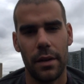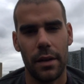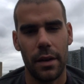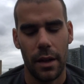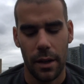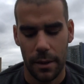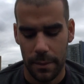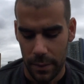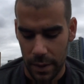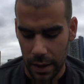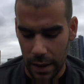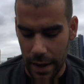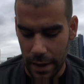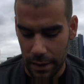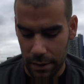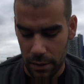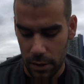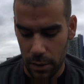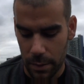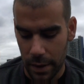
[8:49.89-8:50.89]
The
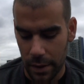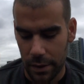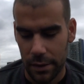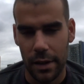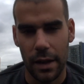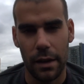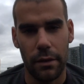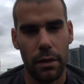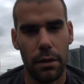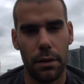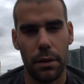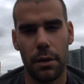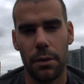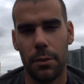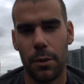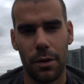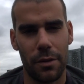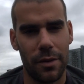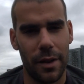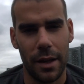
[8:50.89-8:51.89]
last 2 months, I have
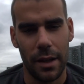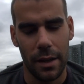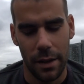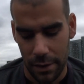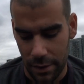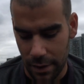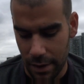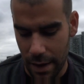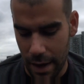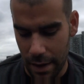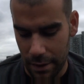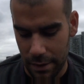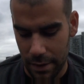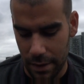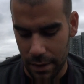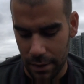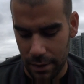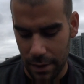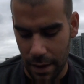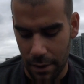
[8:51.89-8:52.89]
thrown more violence and
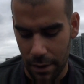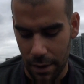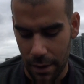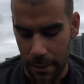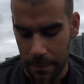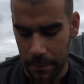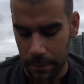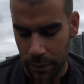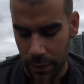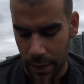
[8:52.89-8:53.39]
nastiness out there.